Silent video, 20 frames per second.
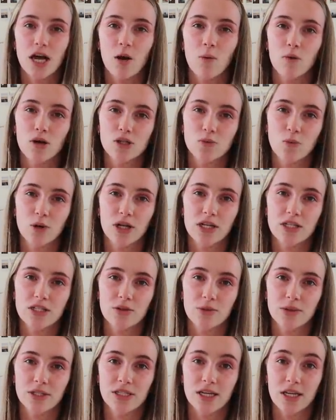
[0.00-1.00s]
I was wanting
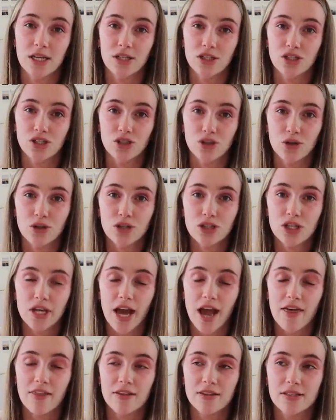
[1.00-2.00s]
to attend church
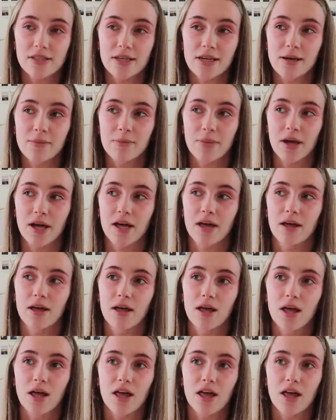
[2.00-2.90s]
again this year, but